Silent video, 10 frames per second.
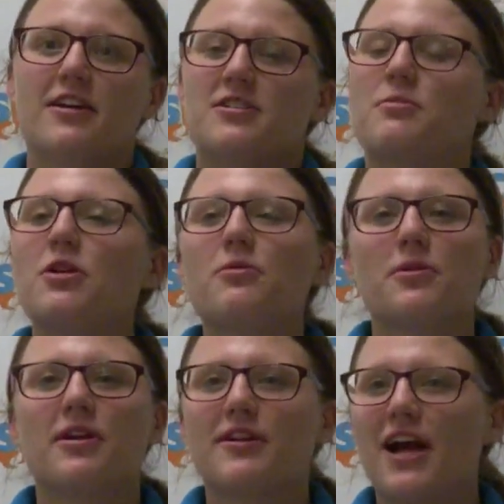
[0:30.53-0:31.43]
some
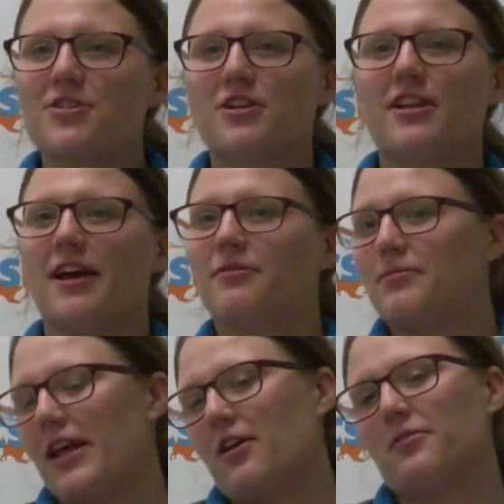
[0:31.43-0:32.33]
human interaction that
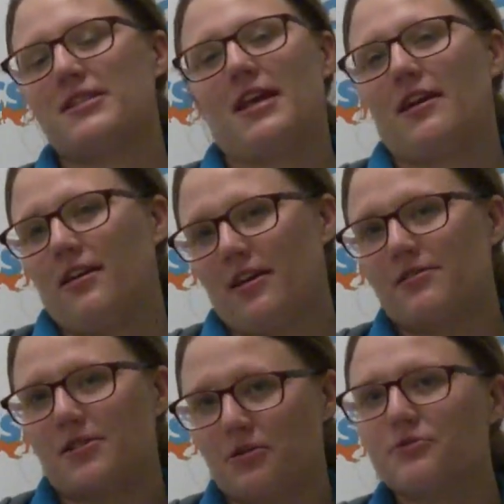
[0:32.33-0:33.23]
they always can't get. So.